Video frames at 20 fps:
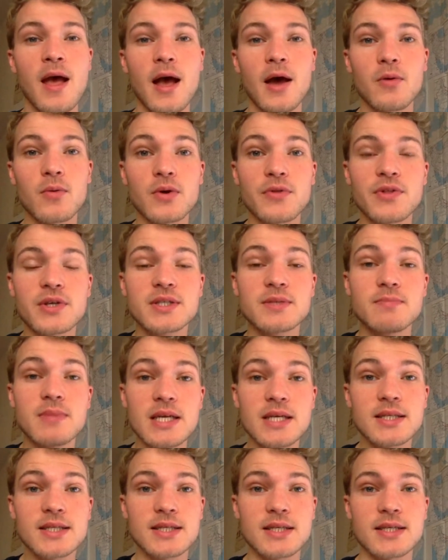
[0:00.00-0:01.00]
And what this
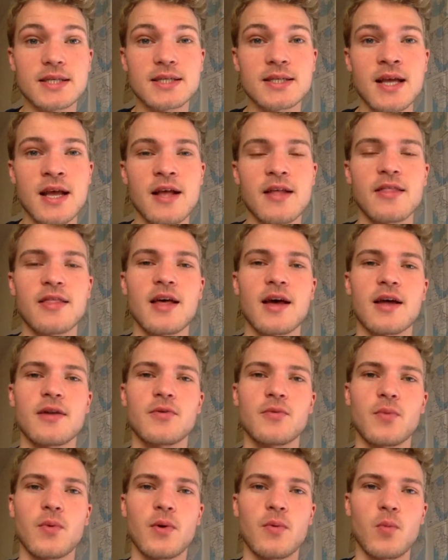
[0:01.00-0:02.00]
means is
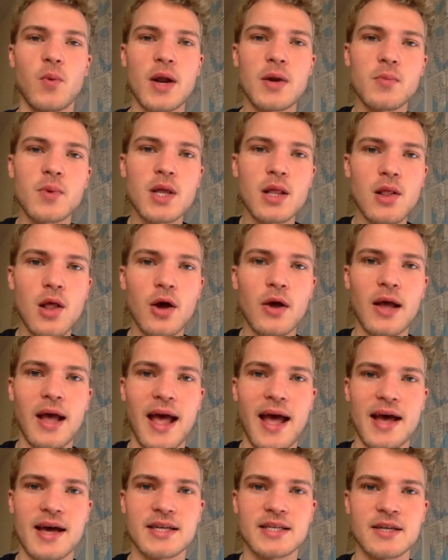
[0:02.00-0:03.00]
that when we look
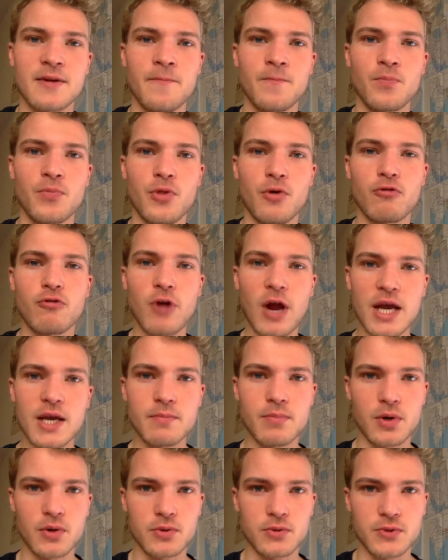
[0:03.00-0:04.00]
at the
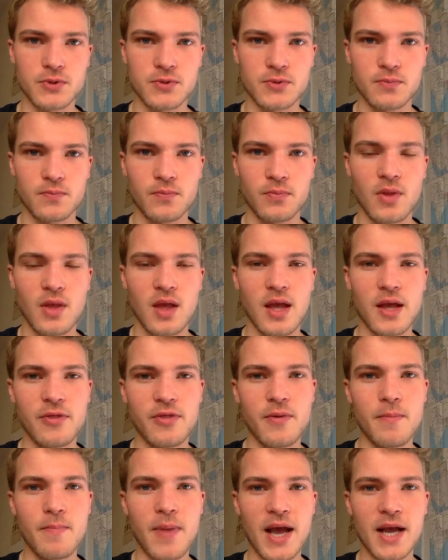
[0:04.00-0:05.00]
ribose in
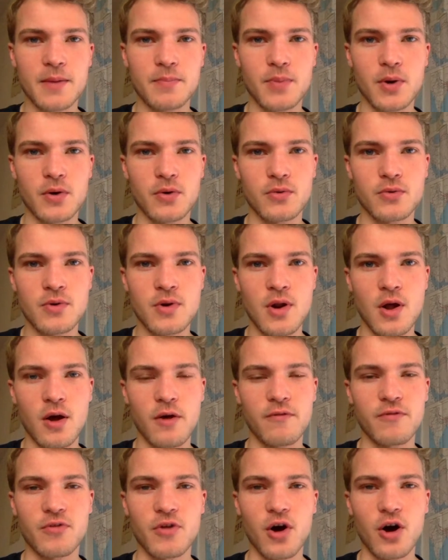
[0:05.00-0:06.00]
the backbone
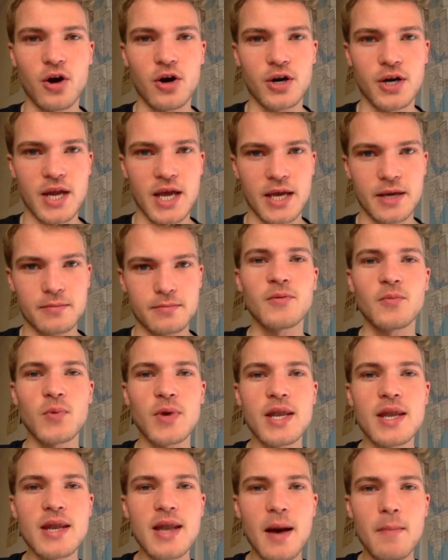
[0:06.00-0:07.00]
of the RNA, we
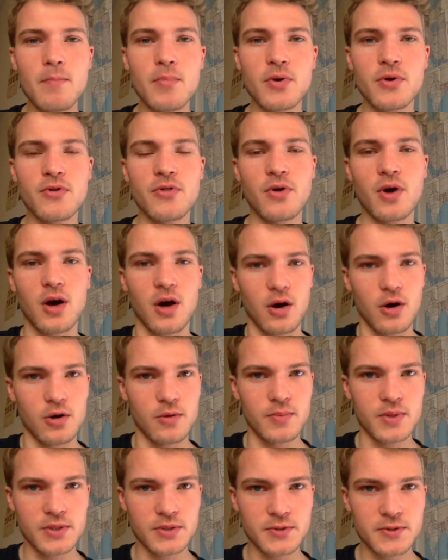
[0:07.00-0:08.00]
number the
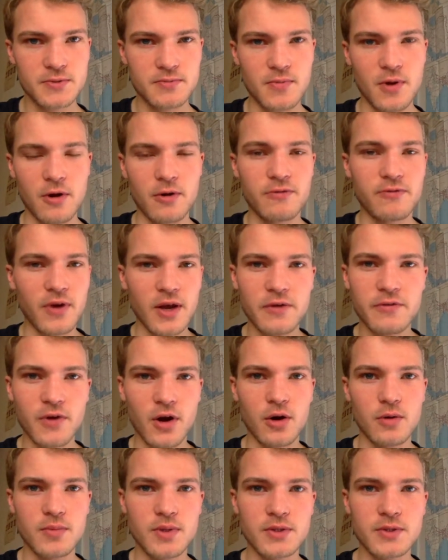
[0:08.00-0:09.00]
carbons. There are 5
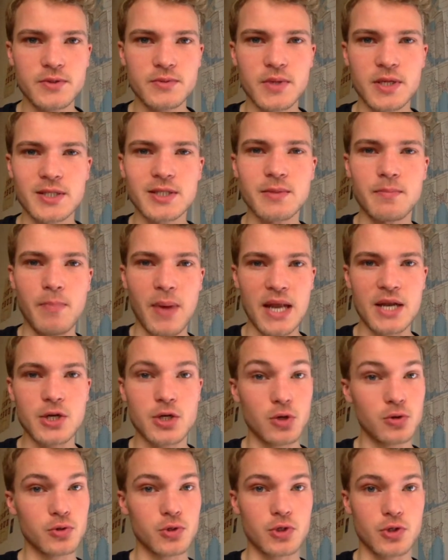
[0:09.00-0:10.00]
carbons. It's a
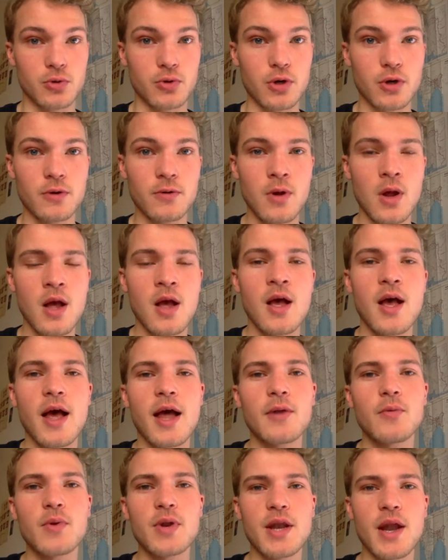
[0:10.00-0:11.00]
pentose sugar.
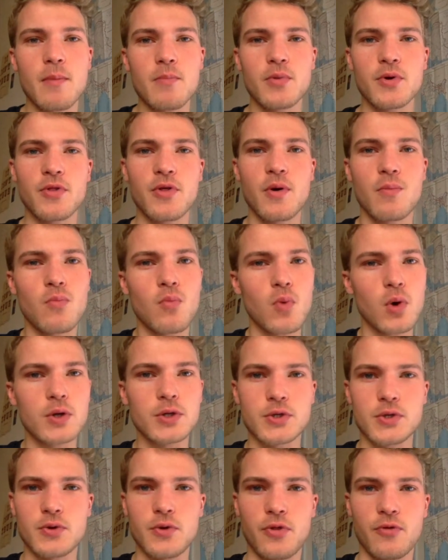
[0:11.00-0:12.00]
And we number them 1,
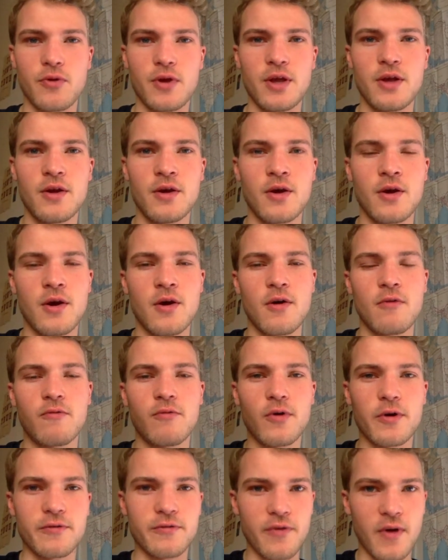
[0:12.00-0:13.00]
2, 3,
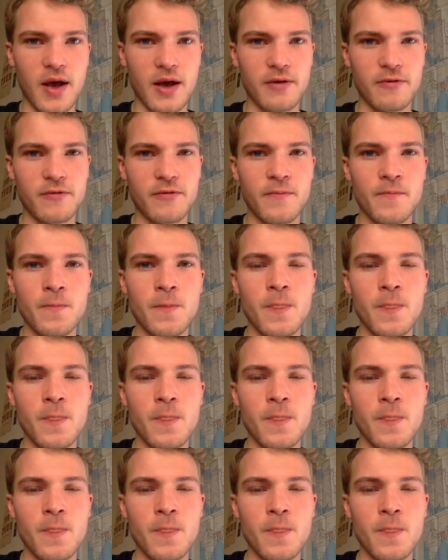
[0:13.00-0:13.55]
4, 5.